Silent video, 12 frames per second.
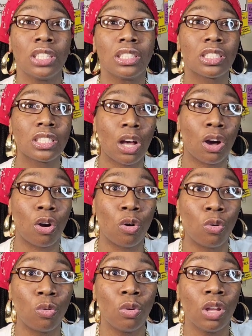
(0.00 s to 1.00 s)

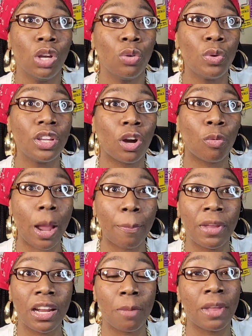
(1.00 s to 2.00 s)
so we gonna wrap
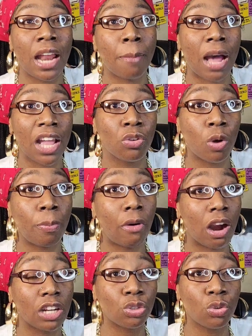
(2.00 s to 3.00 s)
it up and I might do a
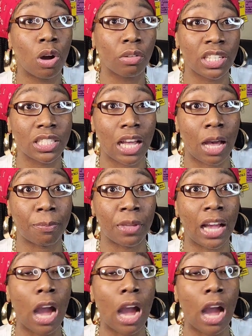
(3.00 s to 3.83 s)
part two on this topic.